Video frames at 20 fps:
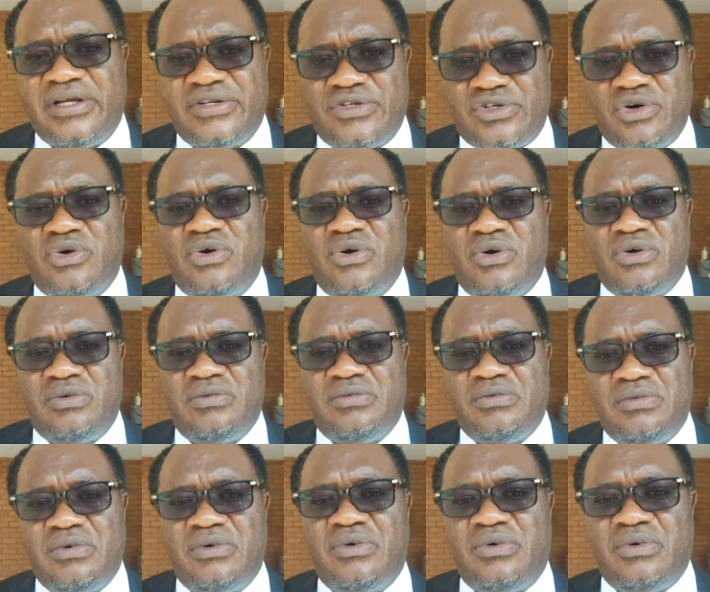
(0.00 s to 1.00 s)
So
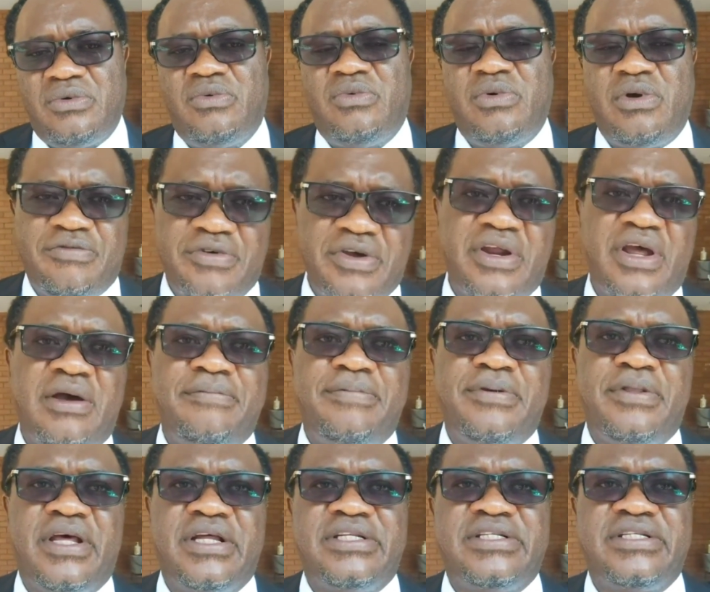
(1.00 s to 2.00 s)
we're very
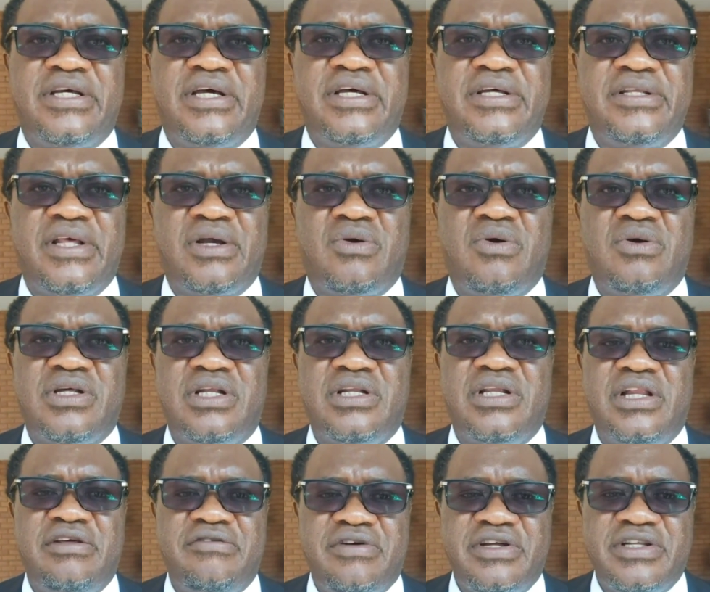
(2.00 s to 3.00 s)
happy that the court had
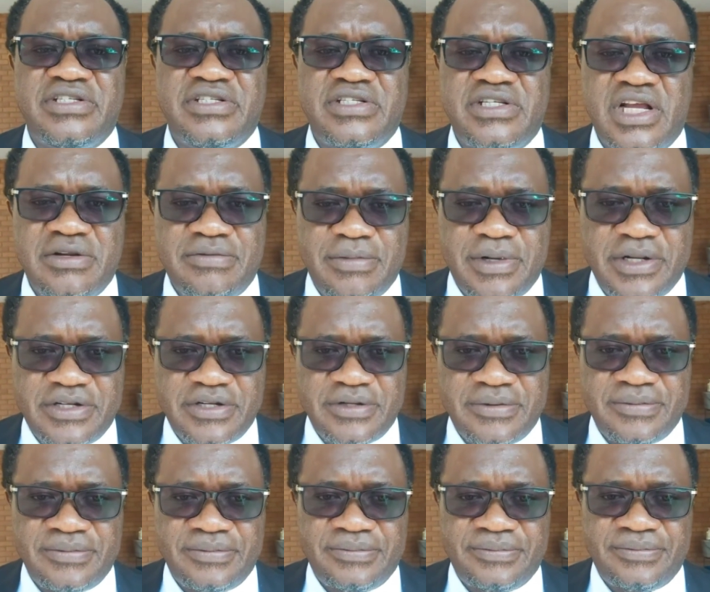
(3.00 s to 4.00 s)
delivered its judgment.
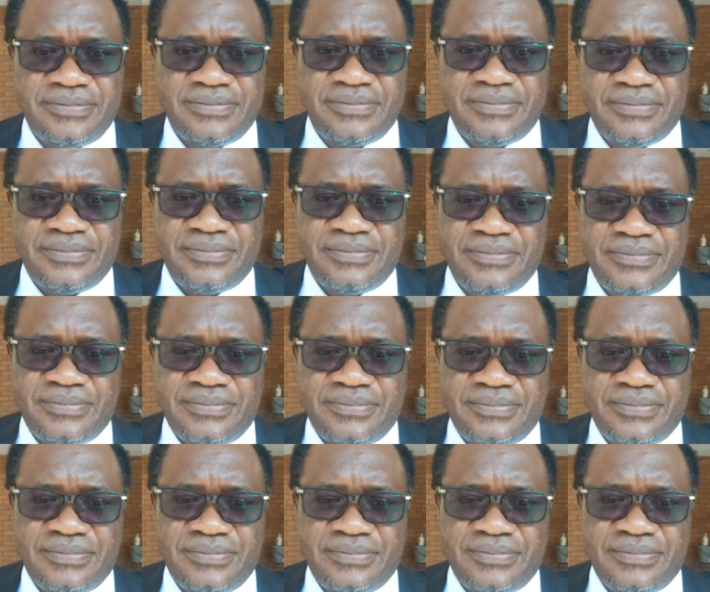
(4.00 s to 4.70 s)
Thank you, sir.